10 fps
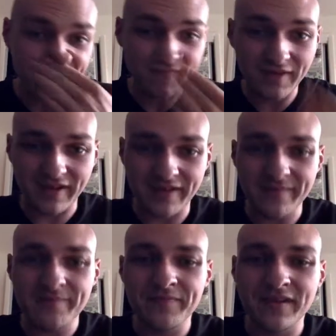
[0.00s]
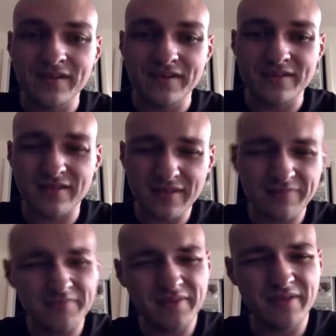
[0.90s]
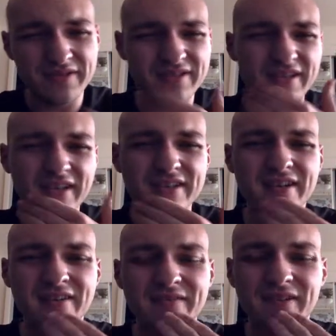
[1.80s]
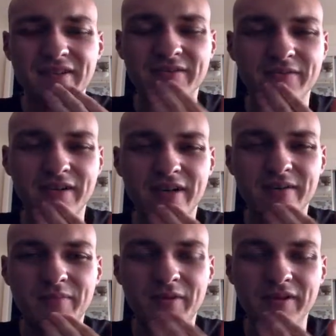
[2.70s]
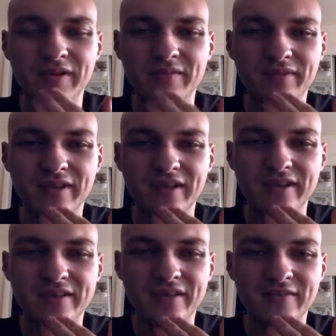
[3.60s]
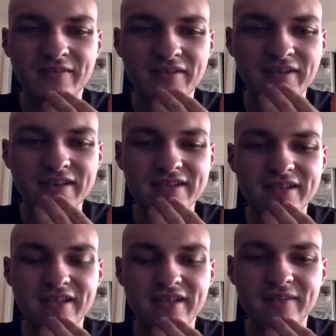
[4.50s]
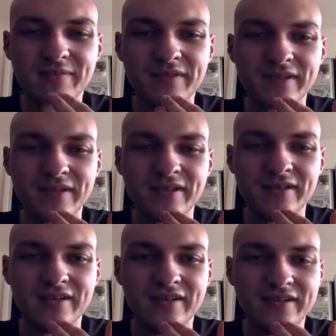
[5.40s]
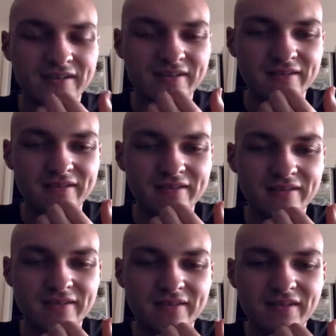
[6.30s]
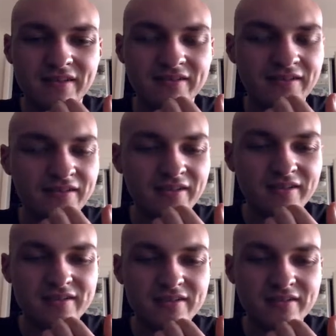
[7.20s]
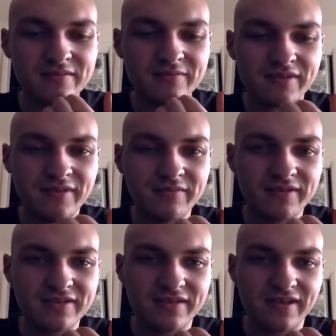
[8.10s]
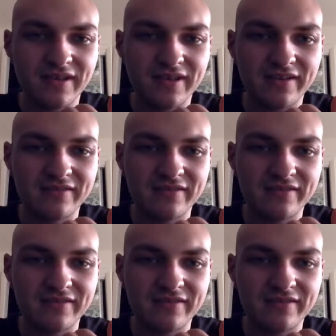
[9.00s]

Okay, so that pretty much takes care of all your boilerplate. Like when you get set up, uh, it looks pretty much looks